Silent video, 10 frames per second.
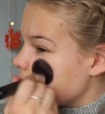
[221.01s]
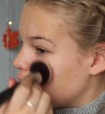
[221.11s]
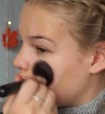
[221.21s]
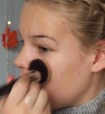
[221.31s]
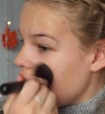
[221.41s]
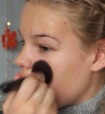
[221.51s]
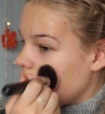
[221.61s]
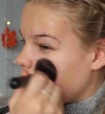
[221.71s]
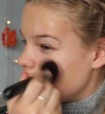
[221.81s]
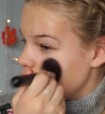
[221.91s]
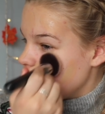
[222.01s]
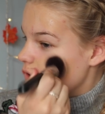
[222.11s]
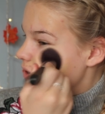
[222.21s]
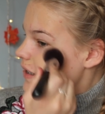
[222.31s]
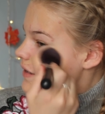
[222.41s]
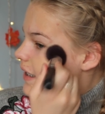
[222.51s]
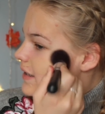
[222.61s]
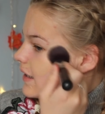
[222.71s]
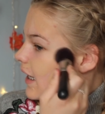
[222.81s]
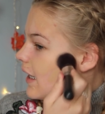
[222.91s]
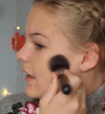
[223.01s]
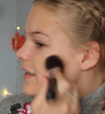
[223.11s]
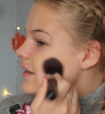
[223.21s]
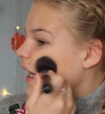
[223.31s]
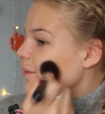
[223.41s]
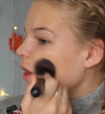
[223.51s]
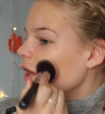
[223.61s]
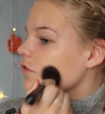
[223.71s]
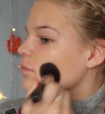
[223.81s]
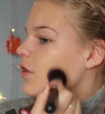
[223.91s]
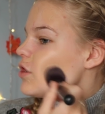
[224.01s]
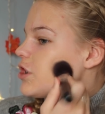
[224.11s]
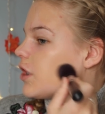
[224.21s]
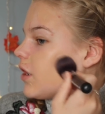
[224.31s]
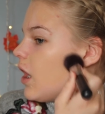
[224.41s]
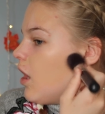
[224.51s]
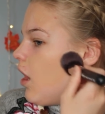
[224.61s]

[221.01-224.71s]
and the way I like to use this is the same kind of motion